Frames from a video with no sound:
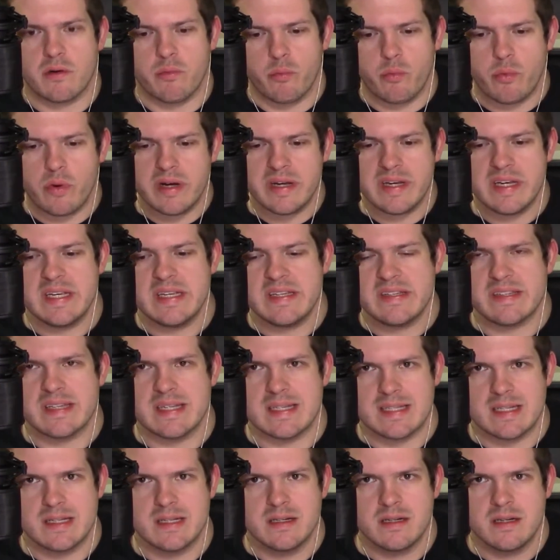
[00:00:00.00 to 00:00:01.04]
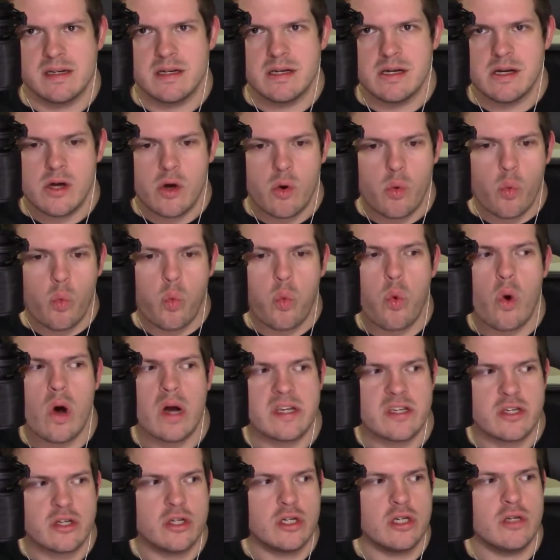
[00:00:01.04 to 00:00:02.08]
What is it?
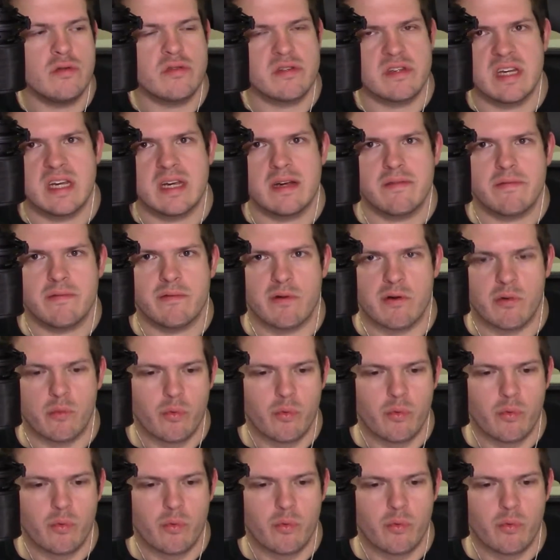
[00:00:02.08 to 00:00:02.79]
What do you stand for?